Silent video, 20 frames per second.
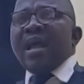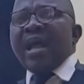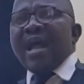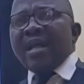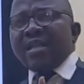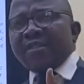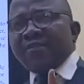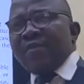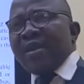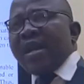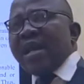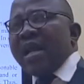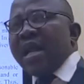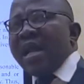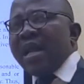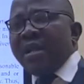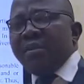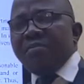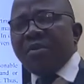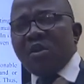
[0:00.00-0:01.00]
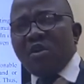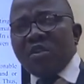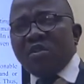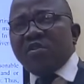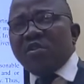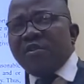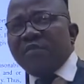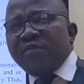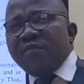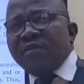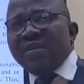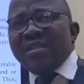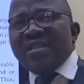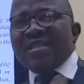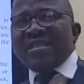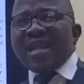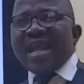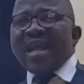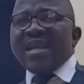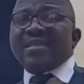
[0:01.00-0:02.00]
as far because of
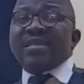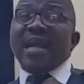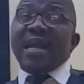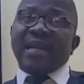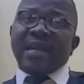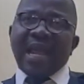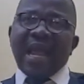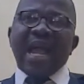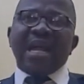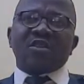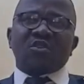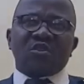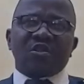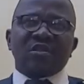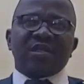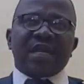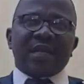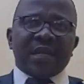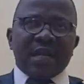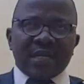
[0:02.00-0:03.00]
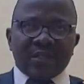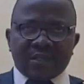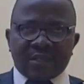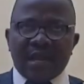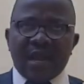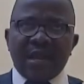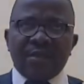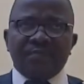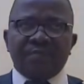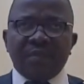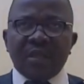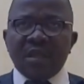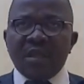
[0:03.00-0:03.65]
SARS and their actions at that time.